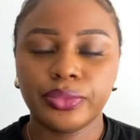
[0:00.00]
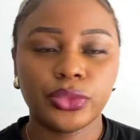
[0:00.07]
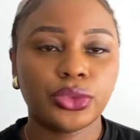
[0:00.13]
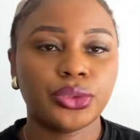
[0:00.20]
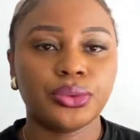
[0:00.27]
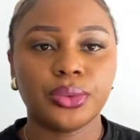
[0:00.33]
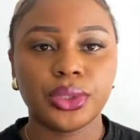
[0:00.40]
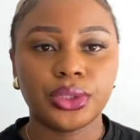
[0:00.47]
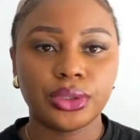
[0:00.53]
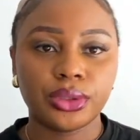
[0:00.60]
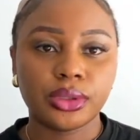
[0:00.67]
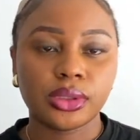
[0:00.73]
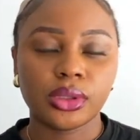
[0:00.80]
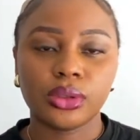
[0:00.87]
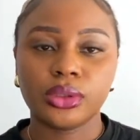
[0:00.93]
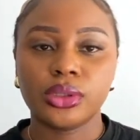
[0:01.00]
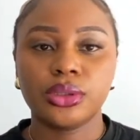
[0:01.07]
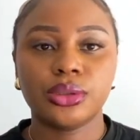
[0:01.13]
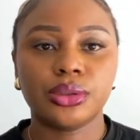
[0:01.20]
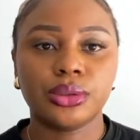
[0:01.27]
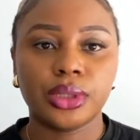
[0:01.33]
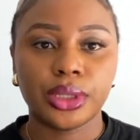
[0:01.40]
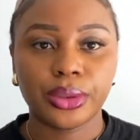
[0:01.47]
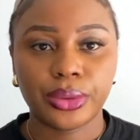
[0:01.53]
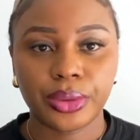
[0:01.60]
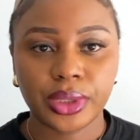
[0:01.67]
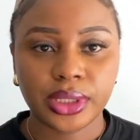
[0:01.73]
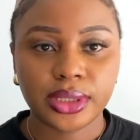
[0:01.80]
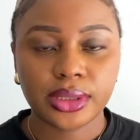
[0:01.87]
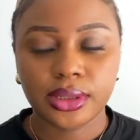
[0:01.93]
to reduce or to
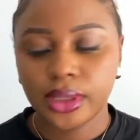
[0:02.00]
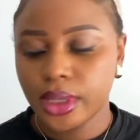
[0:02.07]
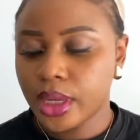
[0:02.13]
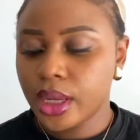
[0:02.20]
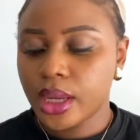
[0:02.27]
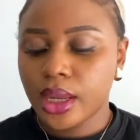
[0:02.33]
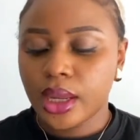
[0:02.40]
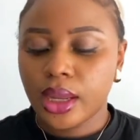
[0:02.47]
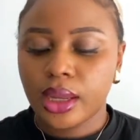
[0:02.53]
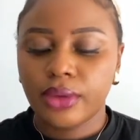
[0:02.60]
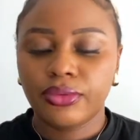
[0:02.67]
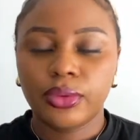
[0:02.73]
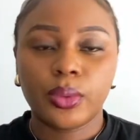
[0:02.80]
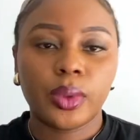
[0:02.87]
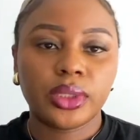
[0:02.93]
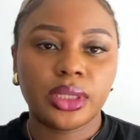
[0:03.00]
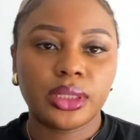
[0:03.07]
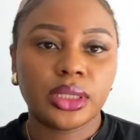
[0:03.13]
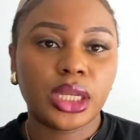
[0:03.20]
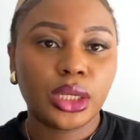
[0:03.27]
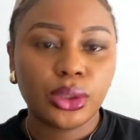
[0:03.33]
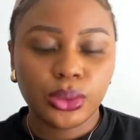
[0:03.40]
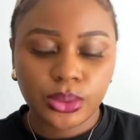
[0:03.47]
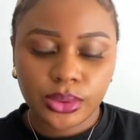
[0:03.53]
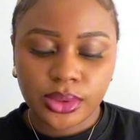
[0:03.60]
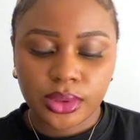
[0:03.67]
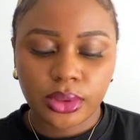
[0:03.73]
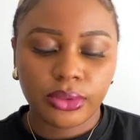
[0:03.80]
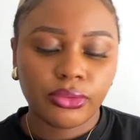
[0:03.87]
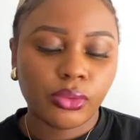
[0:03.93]
increase if you want it loose
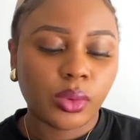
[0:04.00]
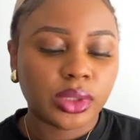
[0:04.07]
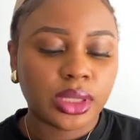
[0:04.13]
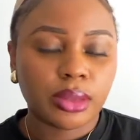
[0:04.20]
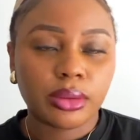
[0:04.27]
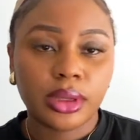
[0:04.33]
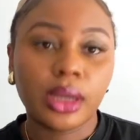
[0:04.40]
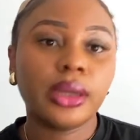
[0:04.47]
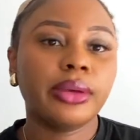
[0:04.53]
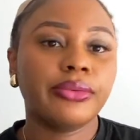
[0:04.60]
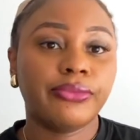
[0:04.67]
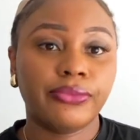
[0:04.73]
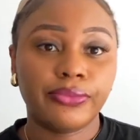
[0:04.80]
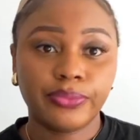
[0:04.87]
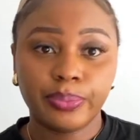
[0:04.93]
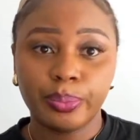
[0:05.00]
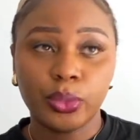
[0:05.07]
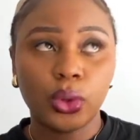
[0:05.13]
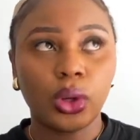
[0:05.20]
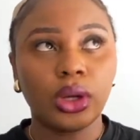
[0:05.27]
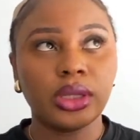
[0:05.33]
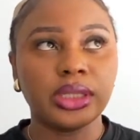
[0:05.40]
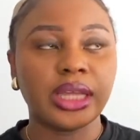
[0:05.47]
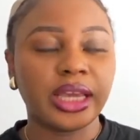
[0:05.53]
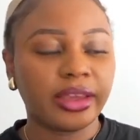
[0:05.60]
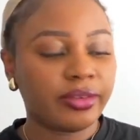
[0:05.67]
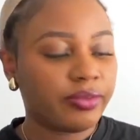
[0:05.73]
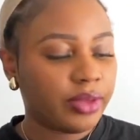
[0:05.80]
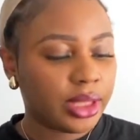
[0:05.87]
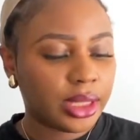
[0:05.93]
or if you want it more like
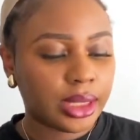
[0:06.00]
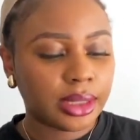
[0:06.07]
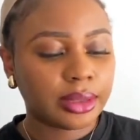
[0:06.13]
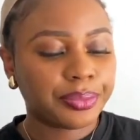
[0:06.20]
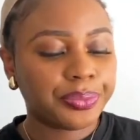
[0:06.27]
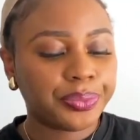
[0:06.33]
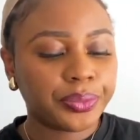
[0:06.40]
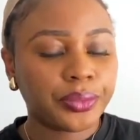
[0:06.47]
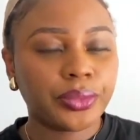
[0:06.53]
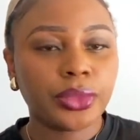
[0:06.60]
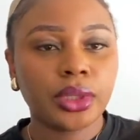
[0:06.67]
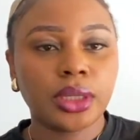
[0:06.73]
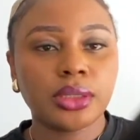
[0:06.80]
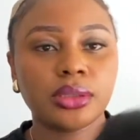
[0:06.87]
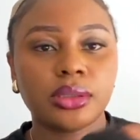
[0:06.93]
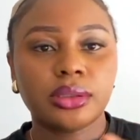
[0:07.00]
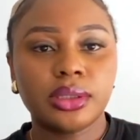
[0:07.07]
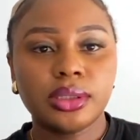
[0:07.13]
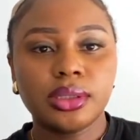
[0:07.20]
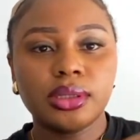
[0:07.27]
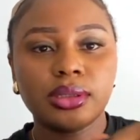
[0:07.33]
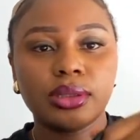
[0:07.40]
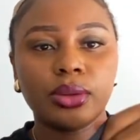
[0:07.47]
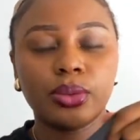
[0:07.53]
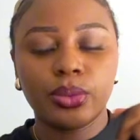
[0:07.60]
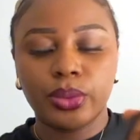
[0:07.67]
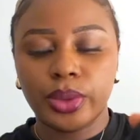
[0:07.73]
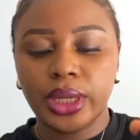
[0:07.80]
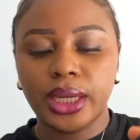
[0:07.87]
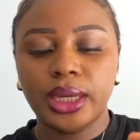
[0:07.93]
fitted. So this is the
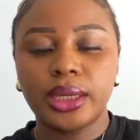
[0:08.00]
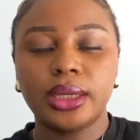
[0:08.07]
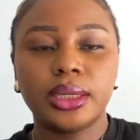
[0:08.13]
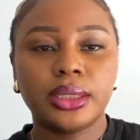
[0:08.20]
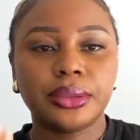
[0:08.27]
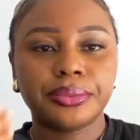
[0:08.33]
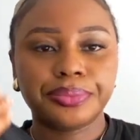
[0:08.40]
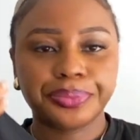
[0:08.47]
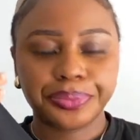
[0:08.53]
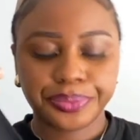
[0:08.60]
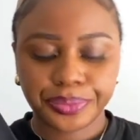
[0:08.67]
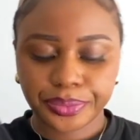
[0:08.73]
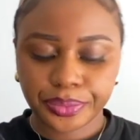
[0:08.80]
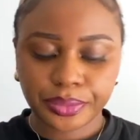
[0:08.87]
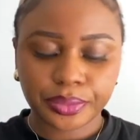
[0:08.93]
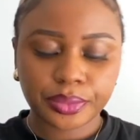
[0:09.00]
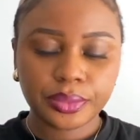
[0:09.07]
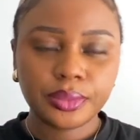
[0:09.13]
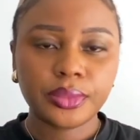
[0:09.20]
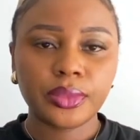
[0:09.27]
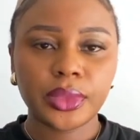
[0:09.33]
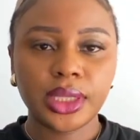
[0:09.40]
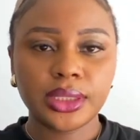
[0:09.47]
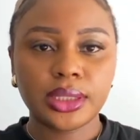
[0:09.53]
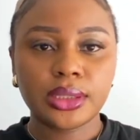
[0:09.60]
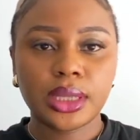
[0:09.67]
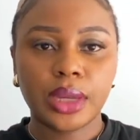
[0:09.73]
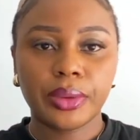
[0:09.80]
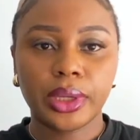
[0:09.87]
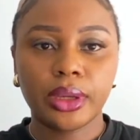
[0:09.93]
wig. This is
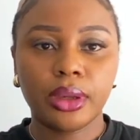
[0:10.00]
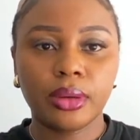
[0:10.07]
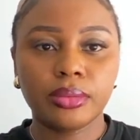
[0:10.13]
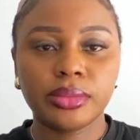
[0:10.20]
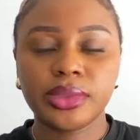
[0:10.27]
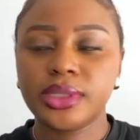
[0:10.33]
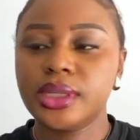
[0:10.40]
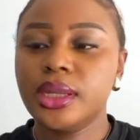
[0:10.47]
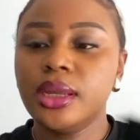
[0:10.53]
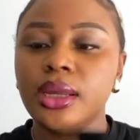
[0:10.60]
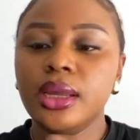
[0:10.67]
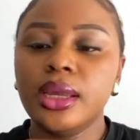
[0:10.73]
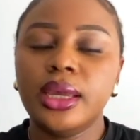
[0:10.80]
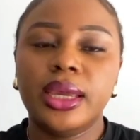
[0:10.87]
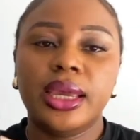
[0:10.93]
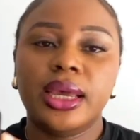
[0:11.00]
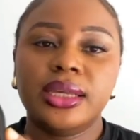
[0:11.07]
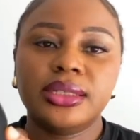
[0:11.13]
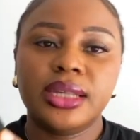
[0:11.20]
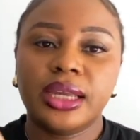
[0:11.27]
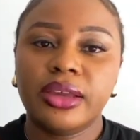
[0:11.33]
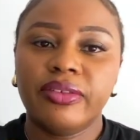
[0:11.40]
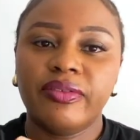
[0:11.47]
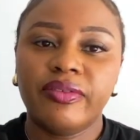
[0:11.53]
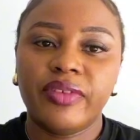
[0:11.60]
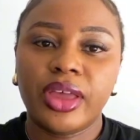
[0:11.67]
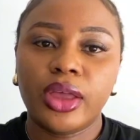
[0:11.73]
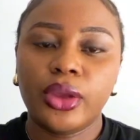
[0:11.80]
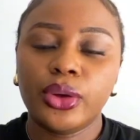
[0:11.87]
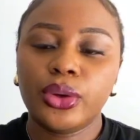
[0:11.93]
how it comes. It has like a
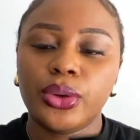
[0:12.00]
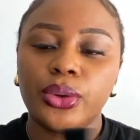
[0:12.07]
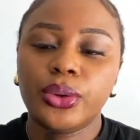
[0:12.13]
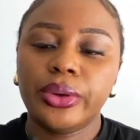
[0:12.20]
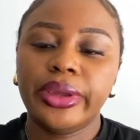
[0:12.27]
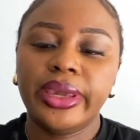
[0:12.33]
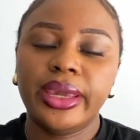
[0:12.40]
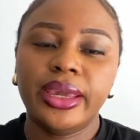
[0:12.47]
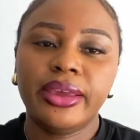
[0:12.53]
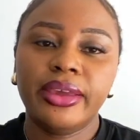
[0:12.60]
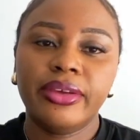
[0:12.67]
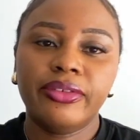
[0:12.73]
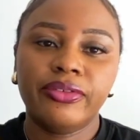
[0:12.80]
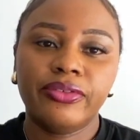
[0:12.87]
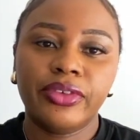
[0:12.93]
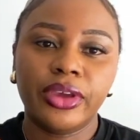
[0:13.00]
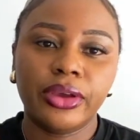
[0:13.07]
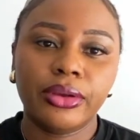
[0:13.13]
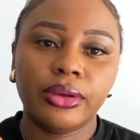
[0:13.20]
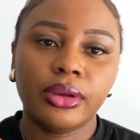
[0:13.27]
velcro-y feel